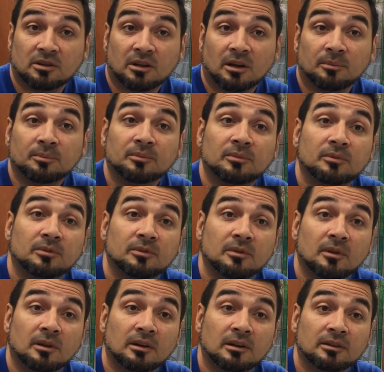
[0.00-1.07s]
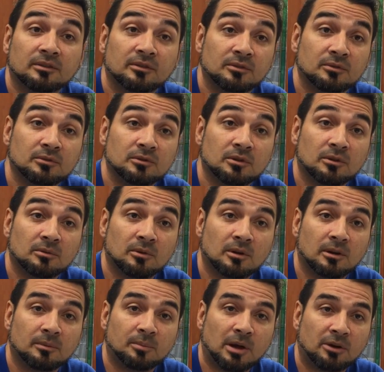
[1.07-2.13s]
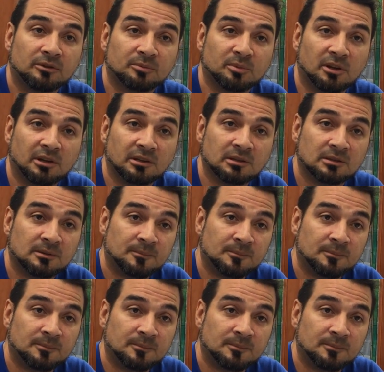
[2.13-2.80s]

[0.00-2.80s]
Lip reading: hookup to your power supply.